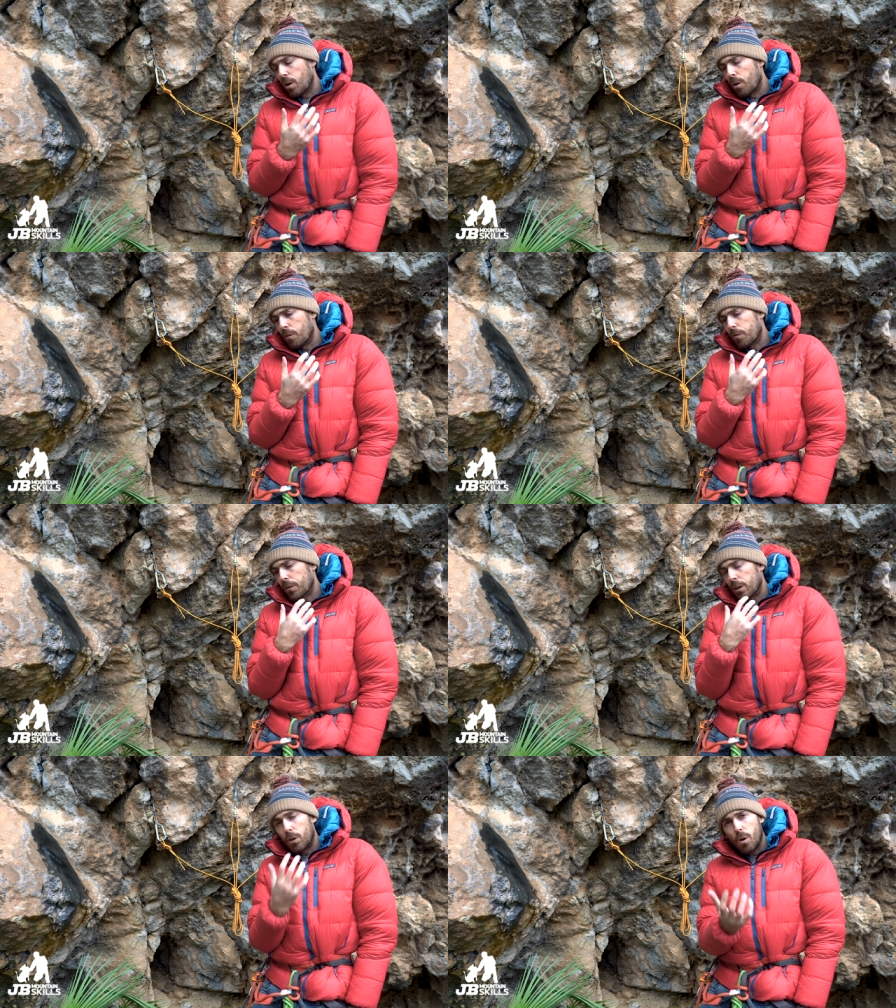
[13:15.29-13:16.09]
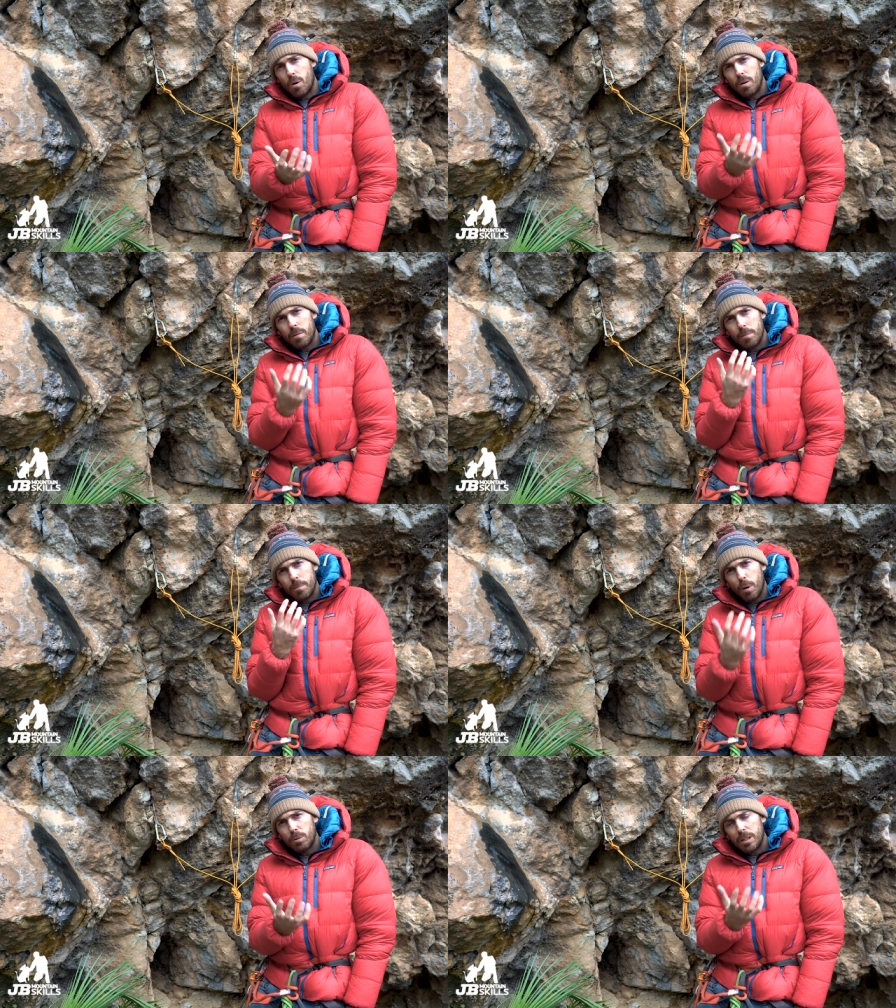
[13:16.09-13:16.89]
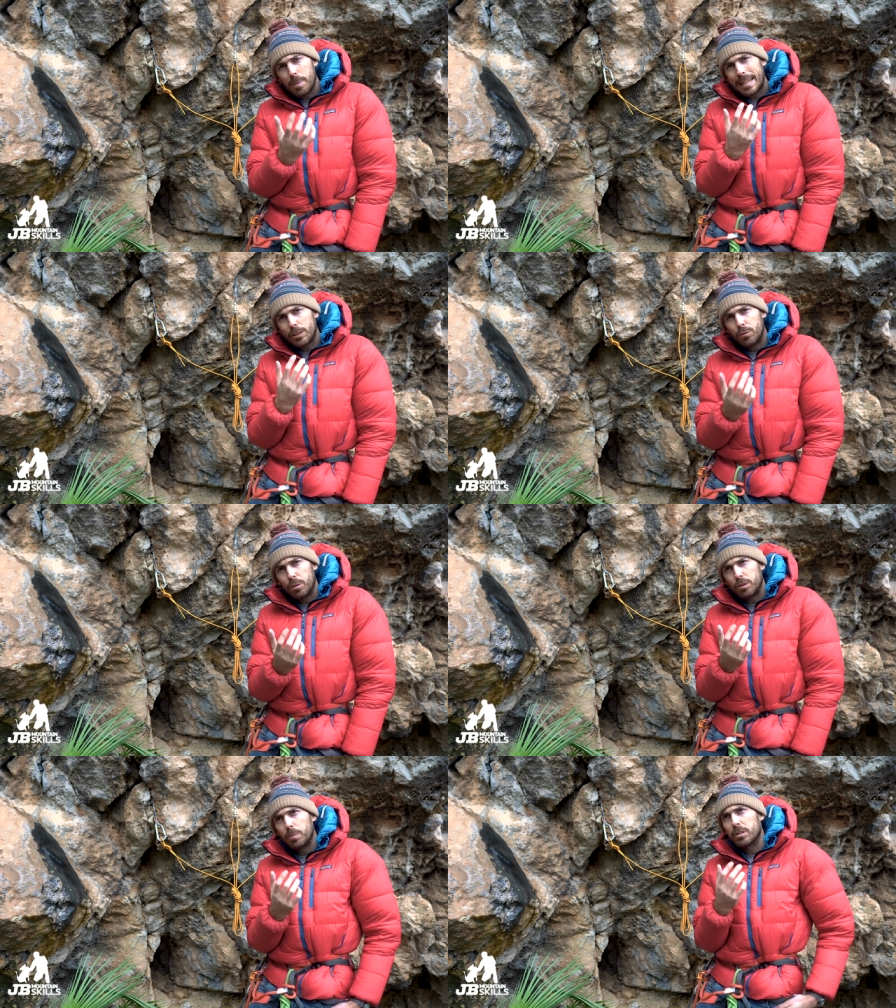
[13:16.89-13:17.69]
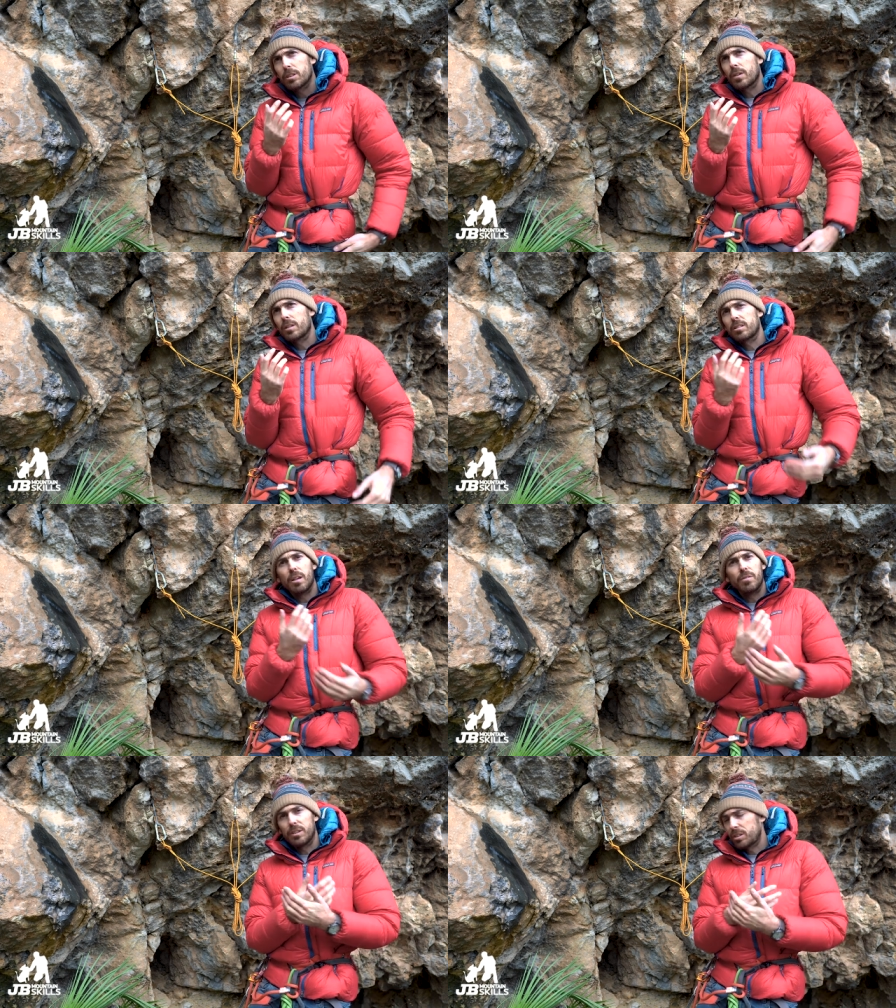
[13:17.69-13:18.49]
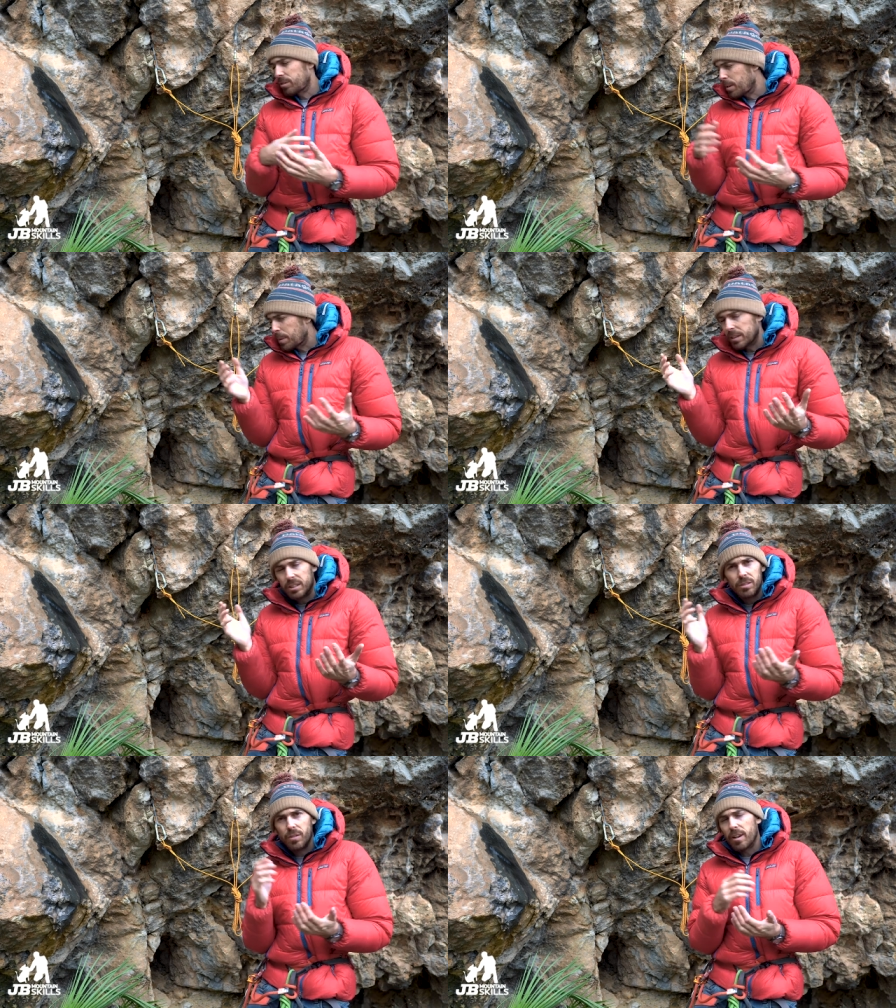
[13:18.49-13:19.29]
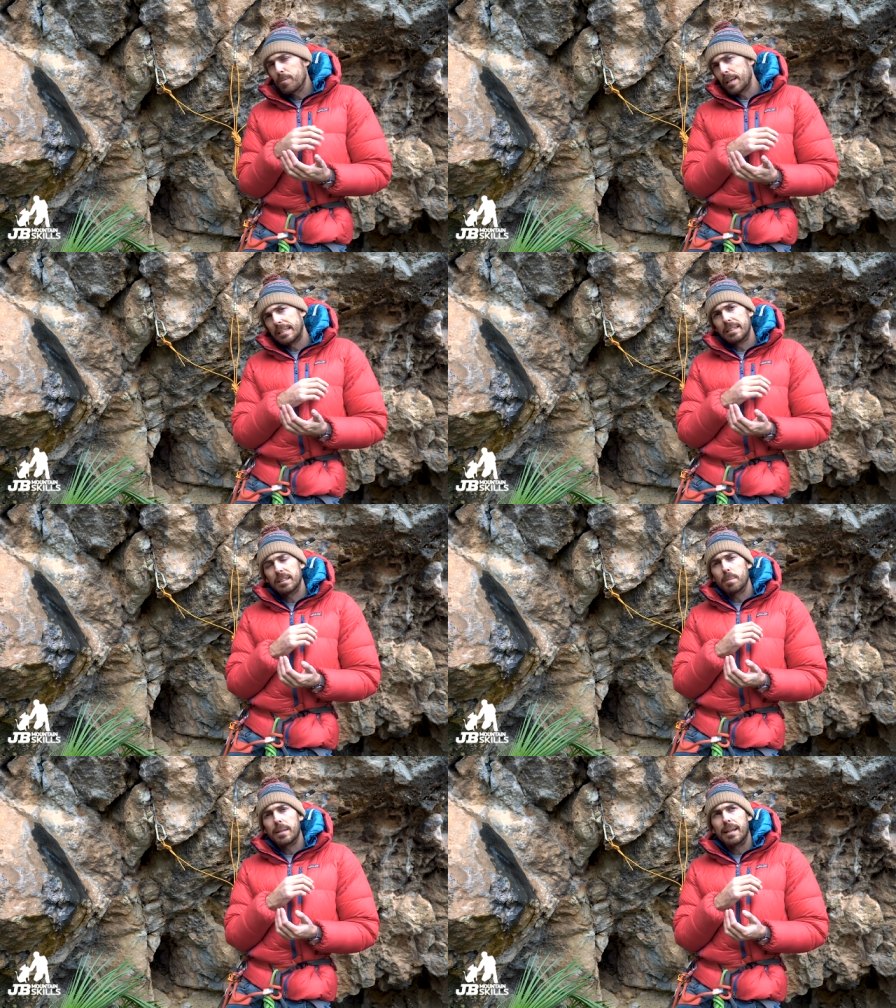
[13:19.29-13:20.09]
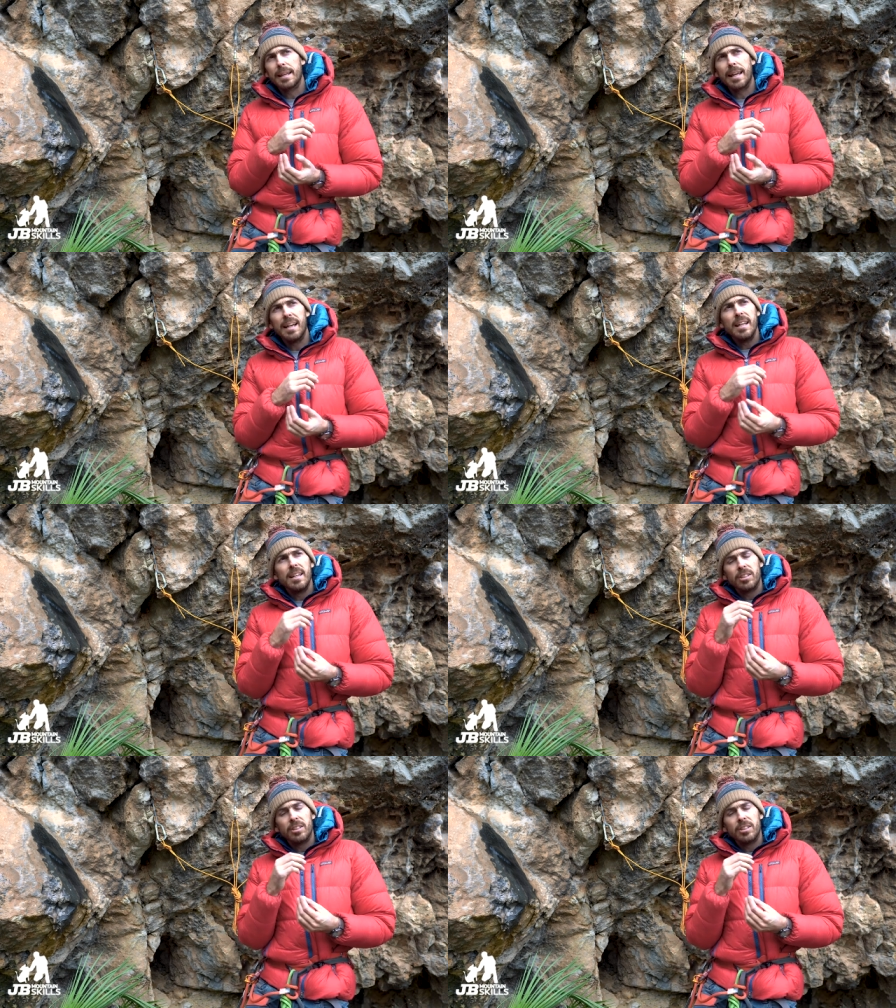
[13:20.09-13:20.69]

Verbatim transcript: of long multi-pitch routes. Most of our stuff is 3 pitches, 5 pitches, something like that.